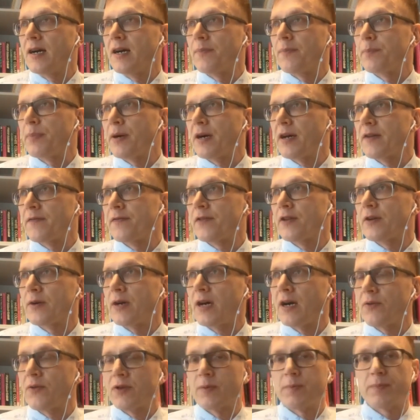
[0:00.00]
part of the
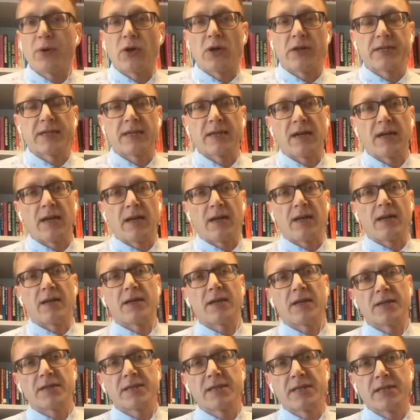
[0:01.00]
how the political
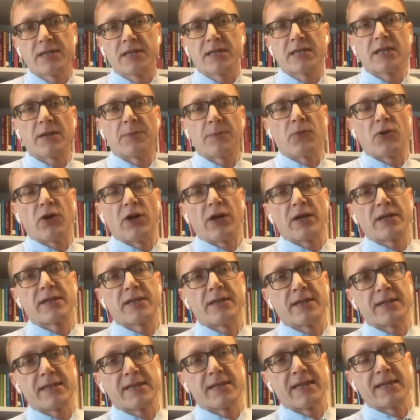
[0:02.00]
system works,
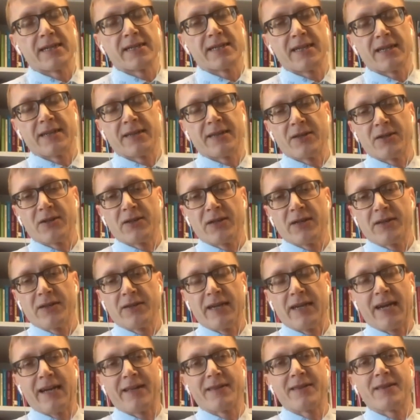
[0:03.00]
in a sense
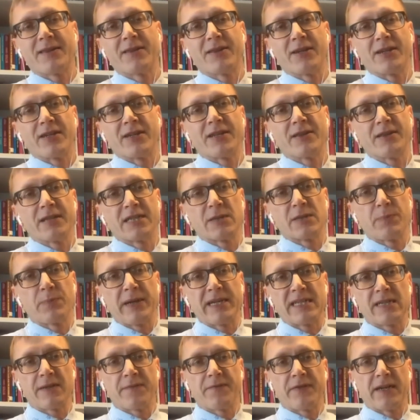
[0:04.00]
that the
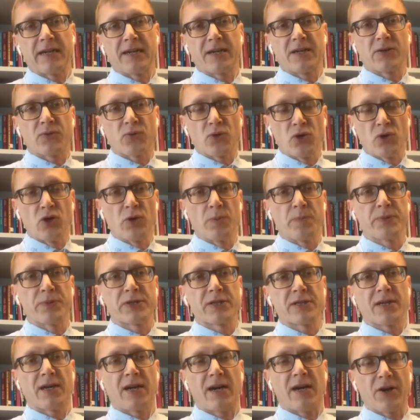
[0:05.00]
specific
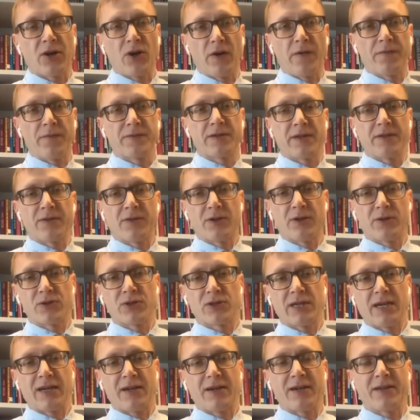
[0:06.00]
groups are often
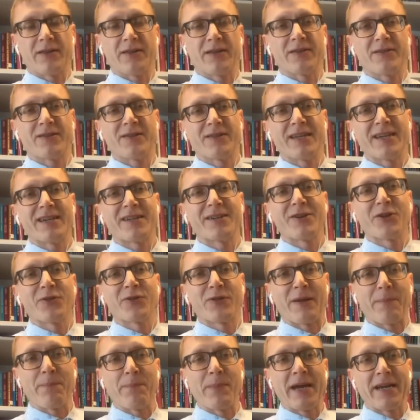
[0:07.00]
those are that there are not
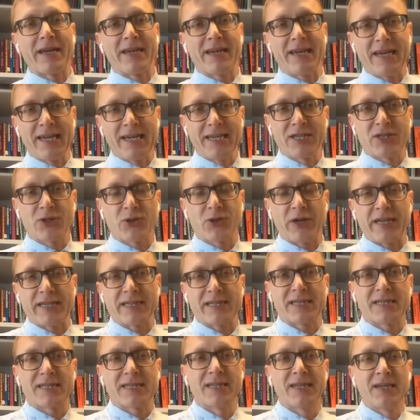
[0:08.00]
that many
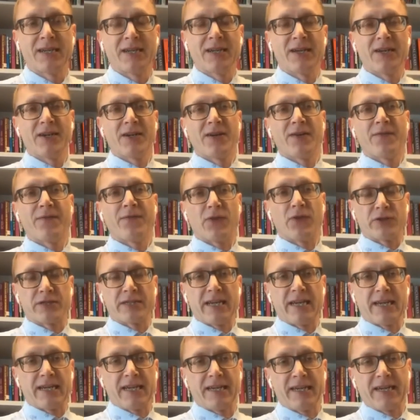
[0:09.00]
interests for
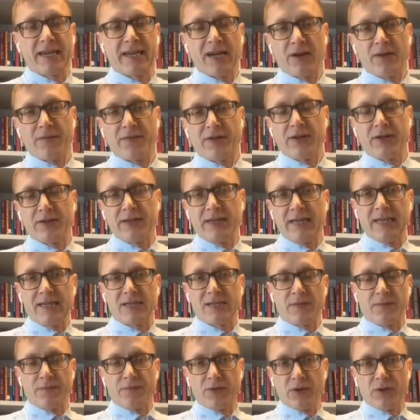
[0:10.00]
taking care of the
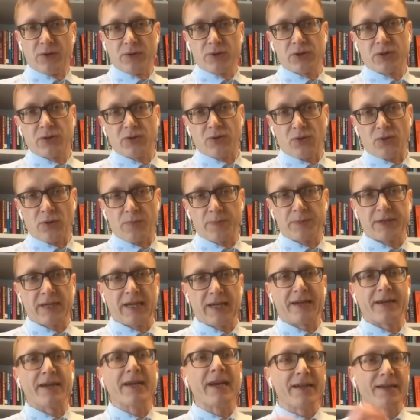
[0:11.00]
needs of those groups,
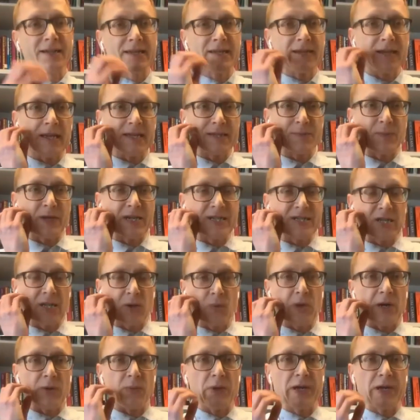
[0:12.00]
and especially
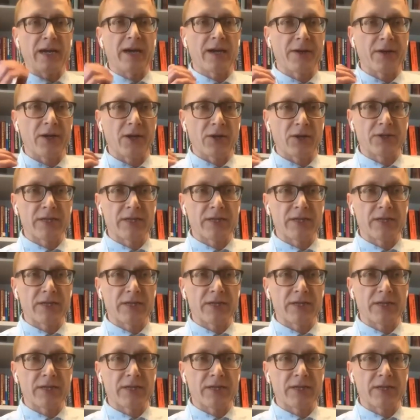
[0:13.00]
when we are not